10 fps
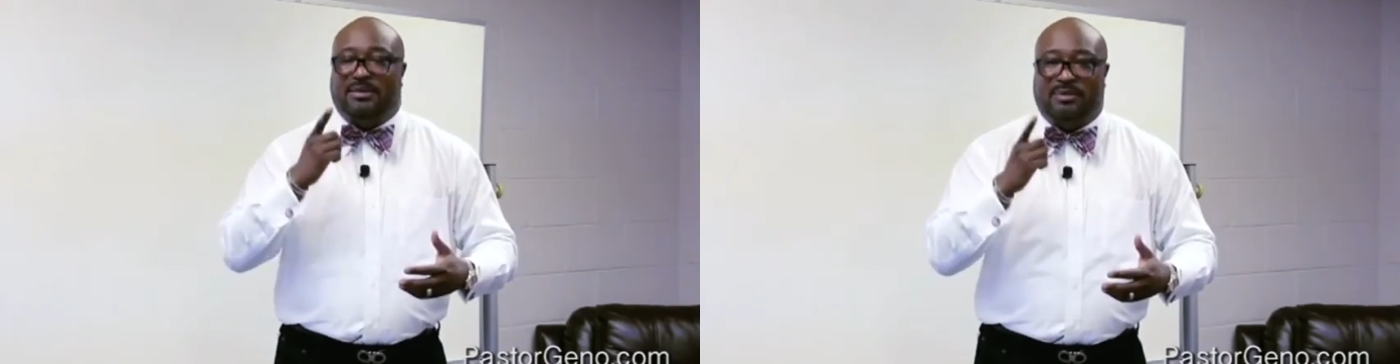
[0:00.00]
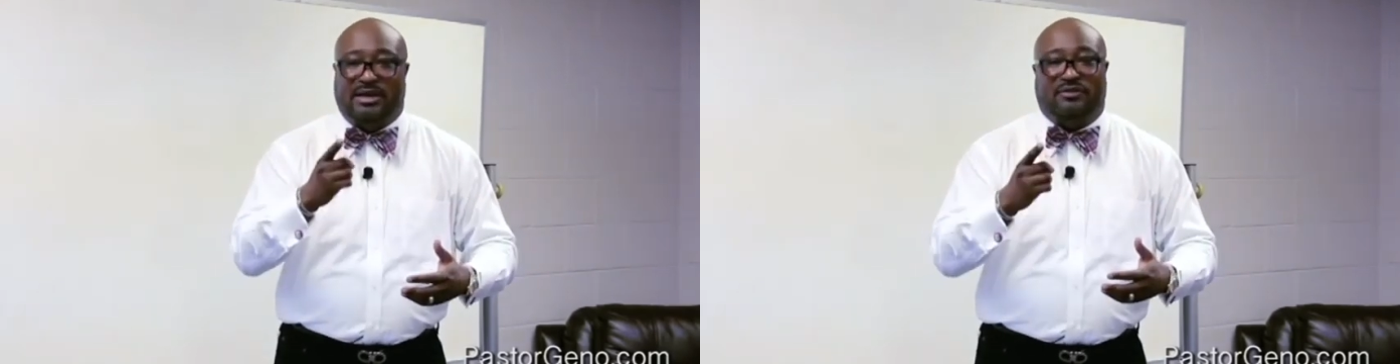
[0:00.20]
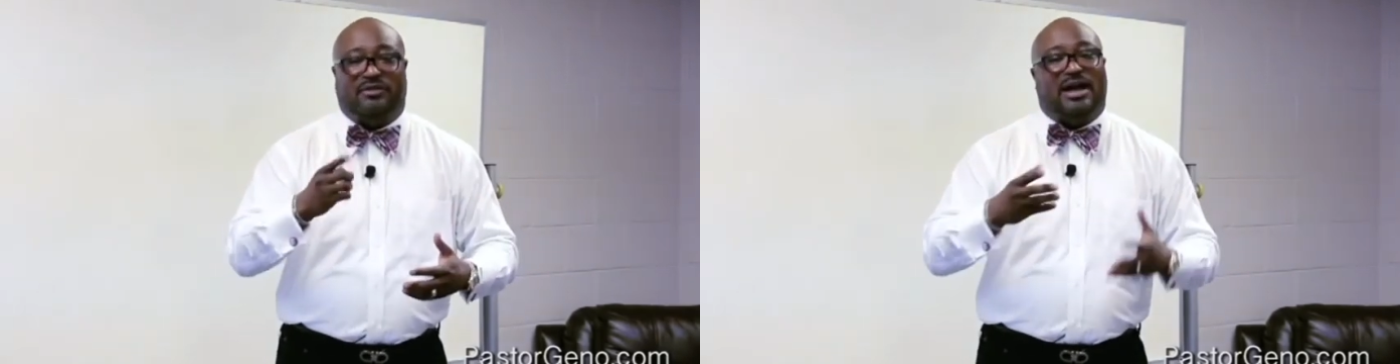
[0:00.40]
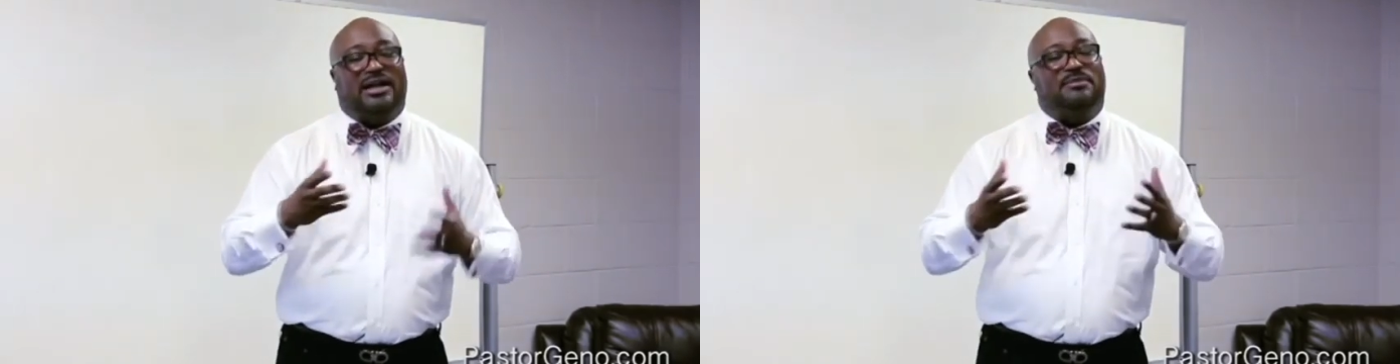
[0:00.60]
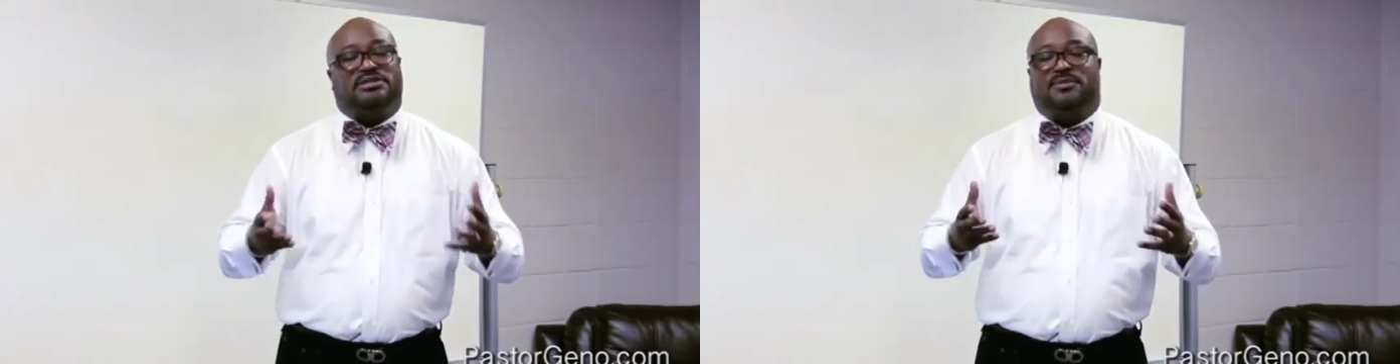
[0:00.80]
Beloved of God,
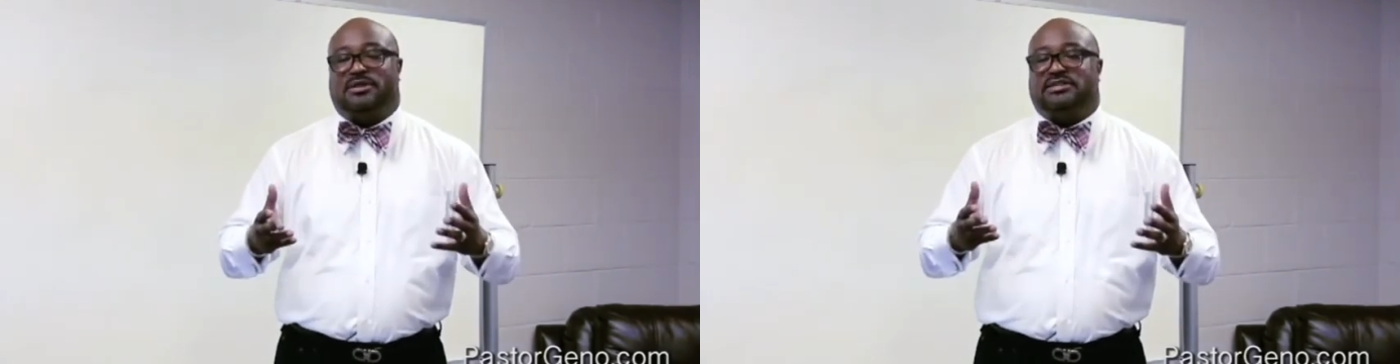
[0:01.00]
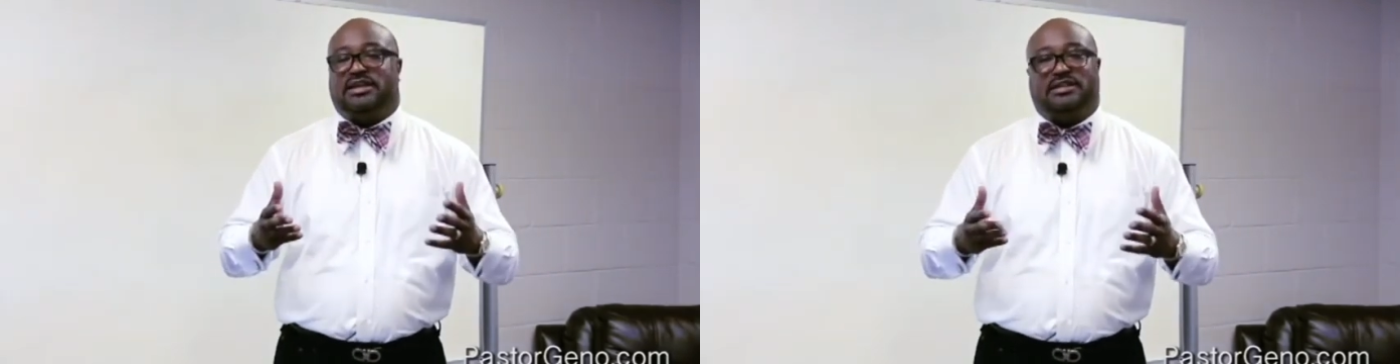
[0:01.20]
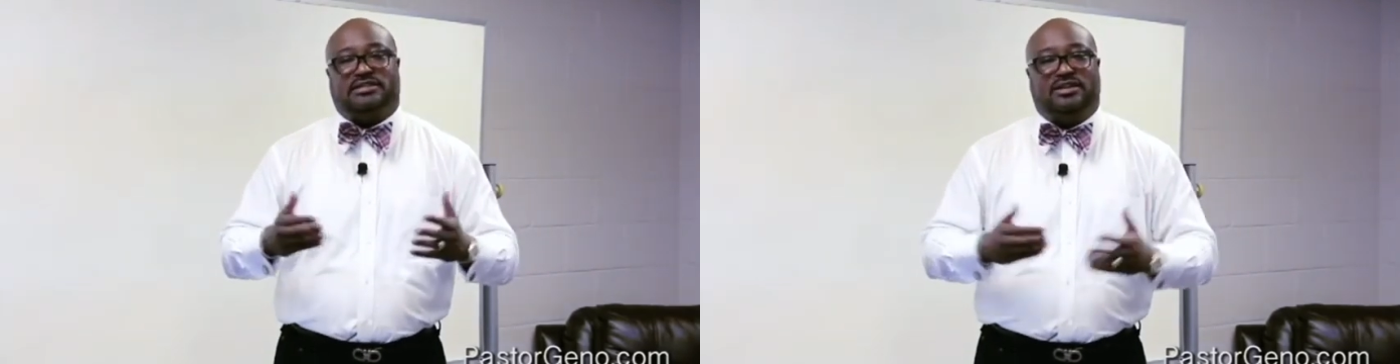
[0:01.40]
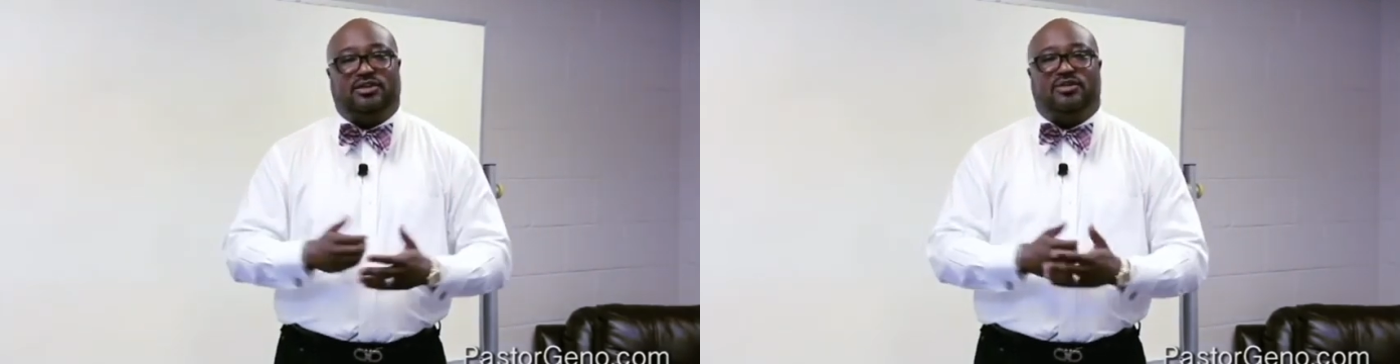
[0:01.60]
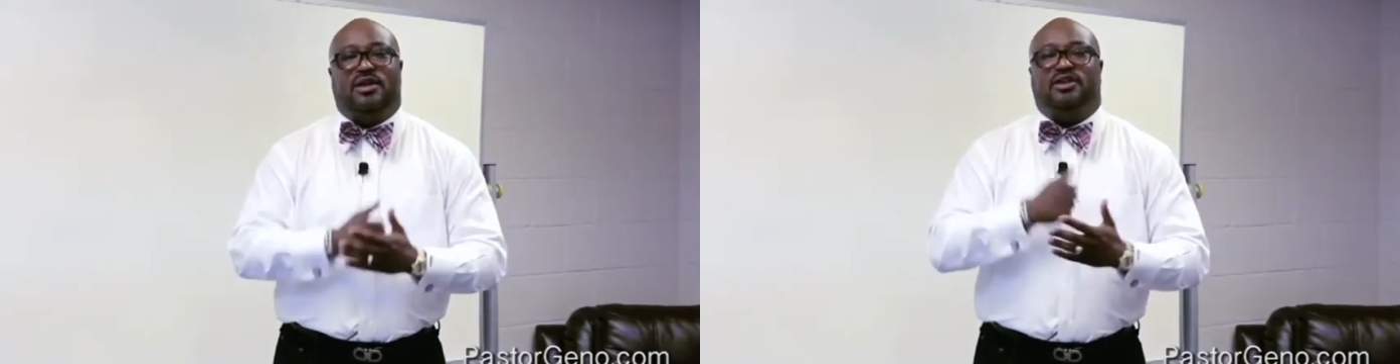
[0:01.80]
let me simply say this to
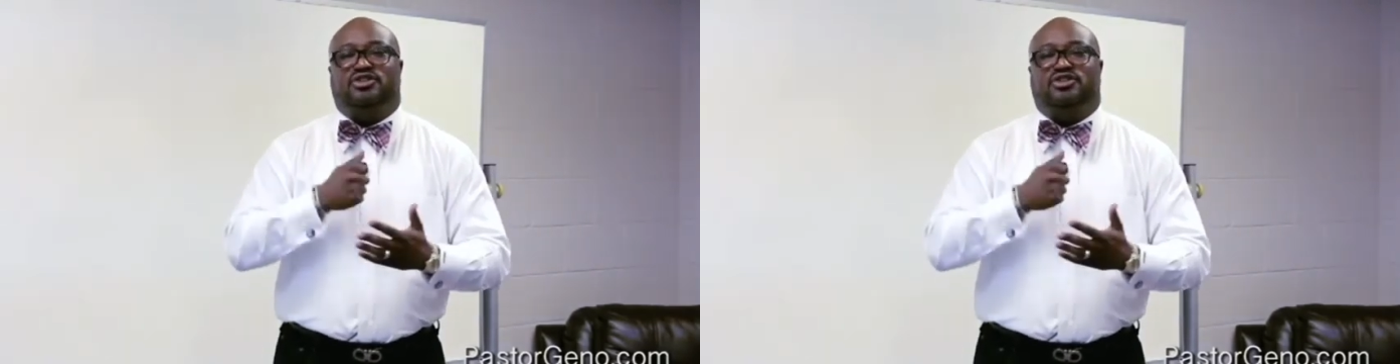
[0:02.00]
you.